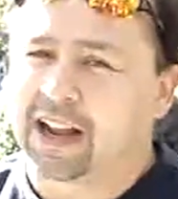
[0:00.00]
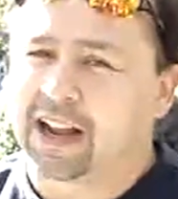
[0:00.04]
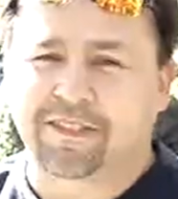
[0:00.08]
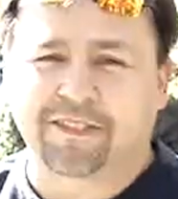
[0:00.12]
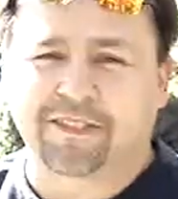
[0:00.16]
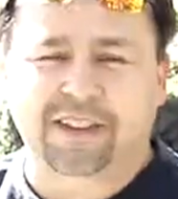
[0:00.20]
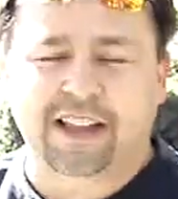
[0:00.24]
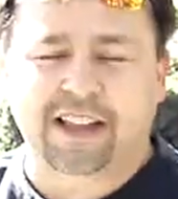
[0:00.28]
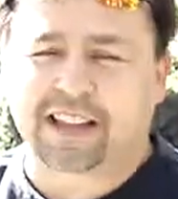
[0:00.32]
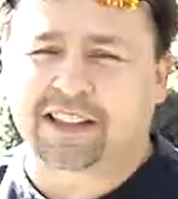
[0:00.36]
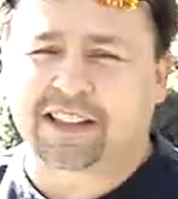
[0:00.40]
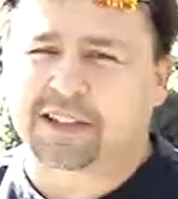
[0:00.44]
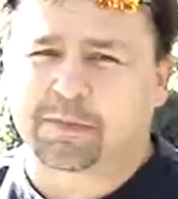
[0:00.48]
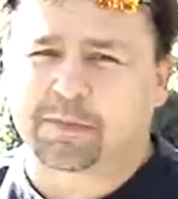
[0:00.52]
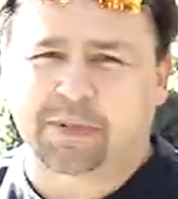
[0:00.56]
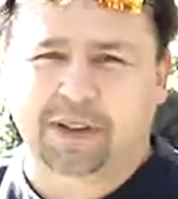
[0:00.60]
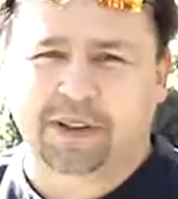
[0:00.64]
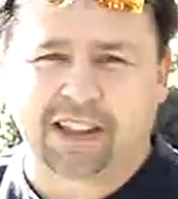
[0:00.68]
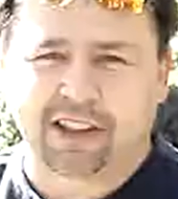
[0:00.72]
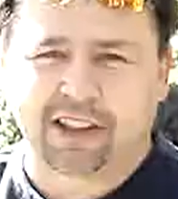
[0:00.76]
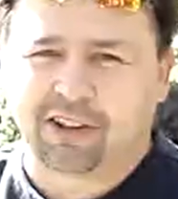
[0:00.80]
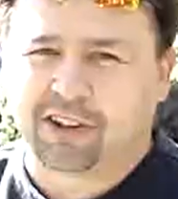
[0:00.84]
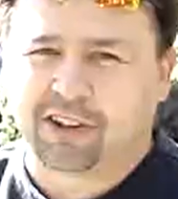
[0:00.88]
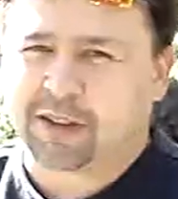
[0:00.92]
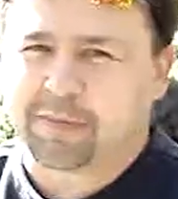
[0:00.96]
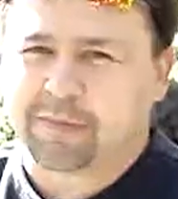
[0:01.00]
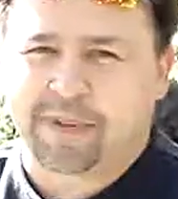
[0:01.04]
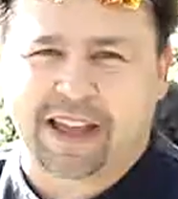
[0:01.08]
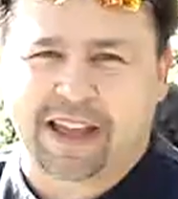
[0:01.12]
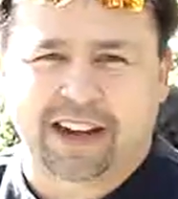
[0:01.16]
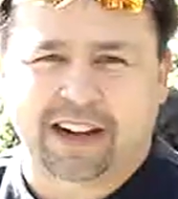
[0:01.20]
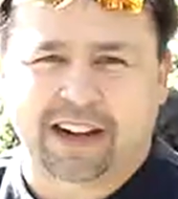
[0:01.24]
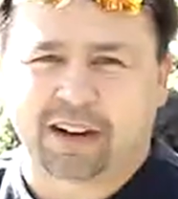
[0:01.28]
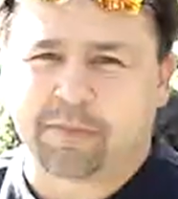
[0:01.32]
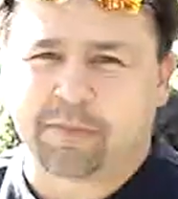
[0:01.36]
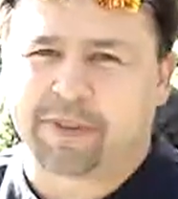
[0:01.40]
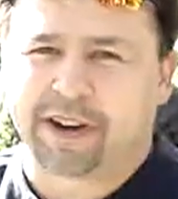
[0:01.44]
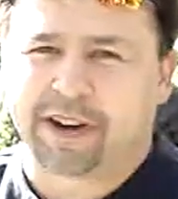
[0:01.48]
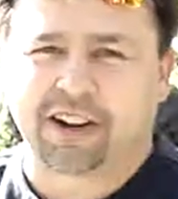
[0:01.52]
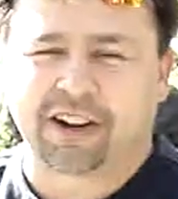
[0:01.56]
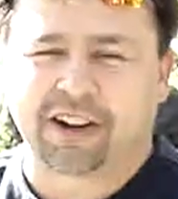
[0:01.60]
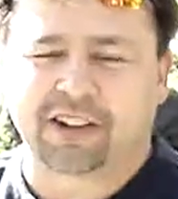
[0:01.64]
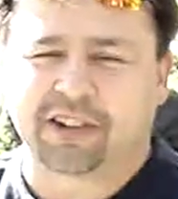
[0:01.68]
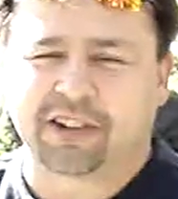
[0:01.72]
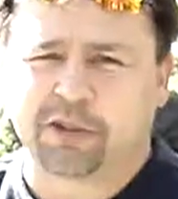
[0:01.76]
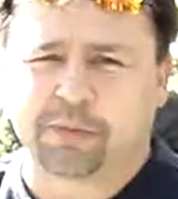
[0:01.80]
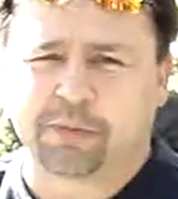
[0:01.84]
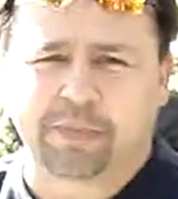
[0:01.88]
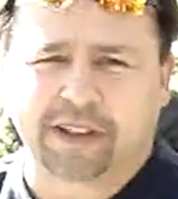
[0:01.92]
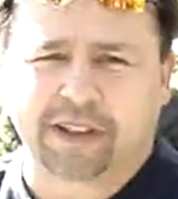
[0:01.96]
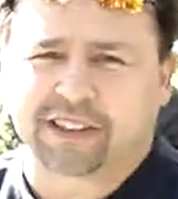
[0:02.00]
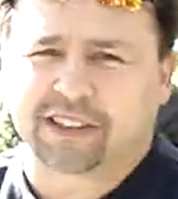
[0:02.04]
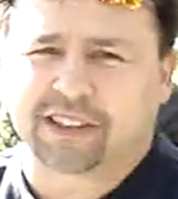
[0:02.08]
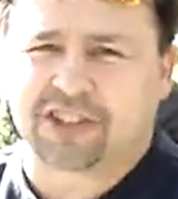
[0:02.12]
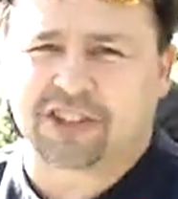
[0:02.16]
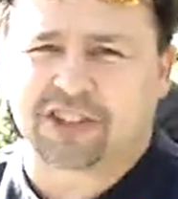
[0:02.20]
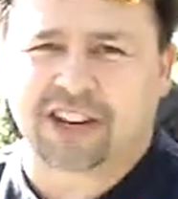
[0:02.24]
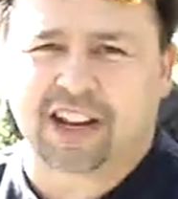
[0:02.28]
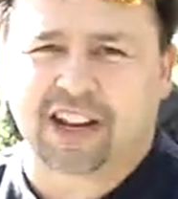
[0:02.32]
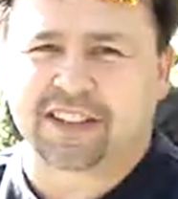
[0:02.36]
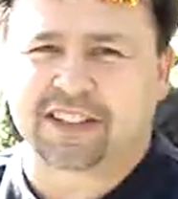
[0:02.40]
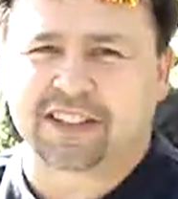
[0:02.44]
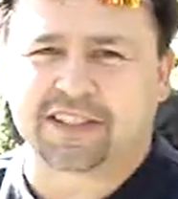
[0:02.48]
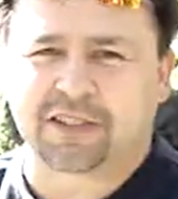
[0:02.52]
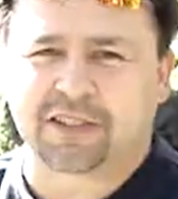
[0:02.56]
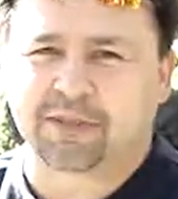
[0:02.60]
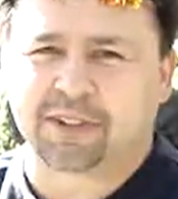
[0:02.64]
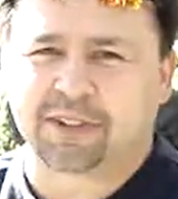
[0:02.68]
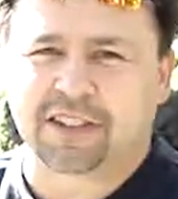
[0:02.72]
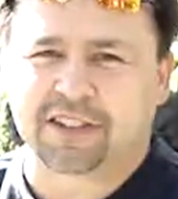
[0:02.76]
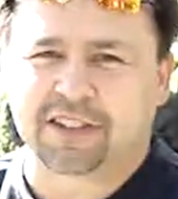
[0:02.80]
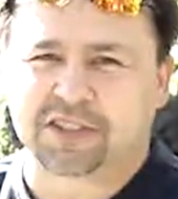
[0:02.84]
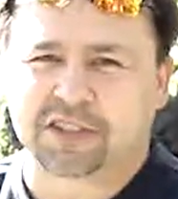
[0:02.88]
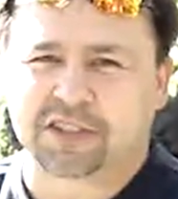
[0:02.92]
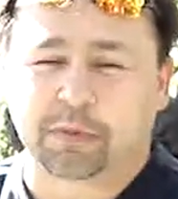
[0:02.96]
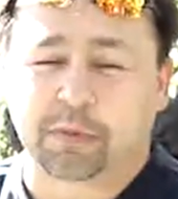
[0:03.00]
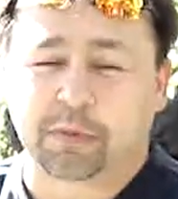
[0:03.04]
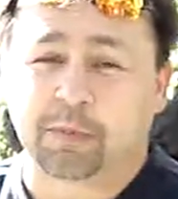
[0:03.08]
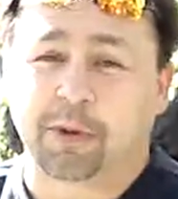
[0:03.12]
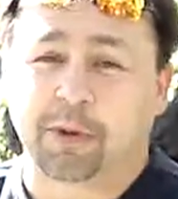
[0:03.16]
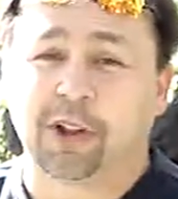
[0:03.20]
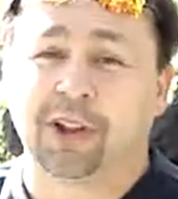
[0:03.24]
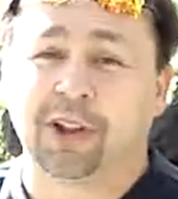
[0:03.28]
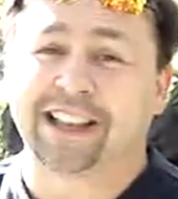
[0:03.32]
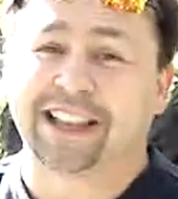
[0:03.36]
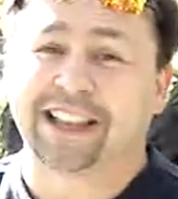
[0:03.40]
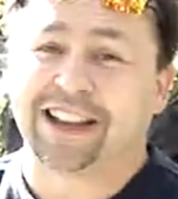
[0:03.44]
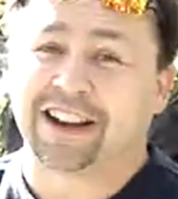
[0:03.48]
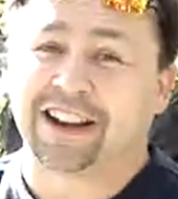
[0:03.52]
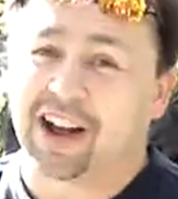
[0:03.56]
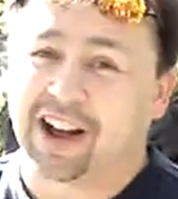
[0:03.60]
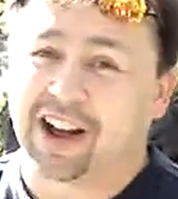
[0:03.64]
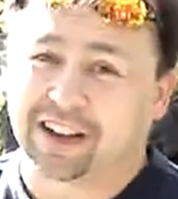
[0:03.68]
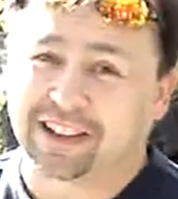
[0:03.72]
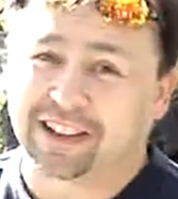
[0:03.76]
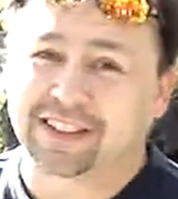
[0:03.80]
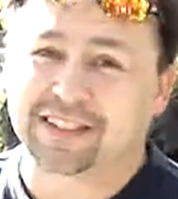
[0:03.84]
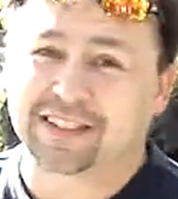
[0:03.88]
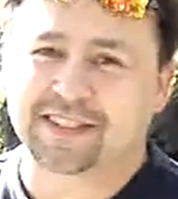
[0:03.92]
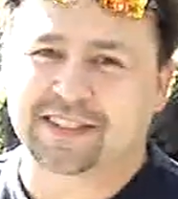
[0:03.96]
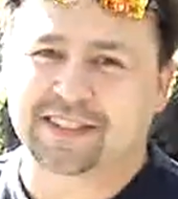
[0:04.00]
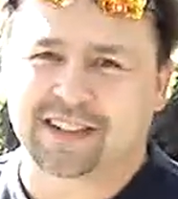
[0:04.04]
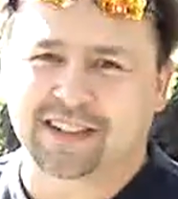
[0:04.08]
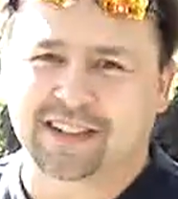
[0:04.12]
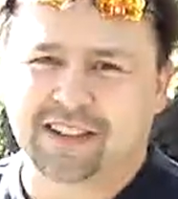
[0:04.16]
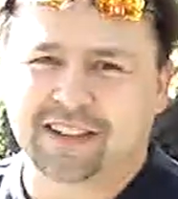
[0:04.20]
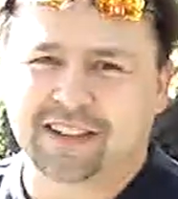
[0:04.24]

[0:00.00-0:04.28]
I've got to be the only man in America who picked the Giants to win the Super Bowl in August.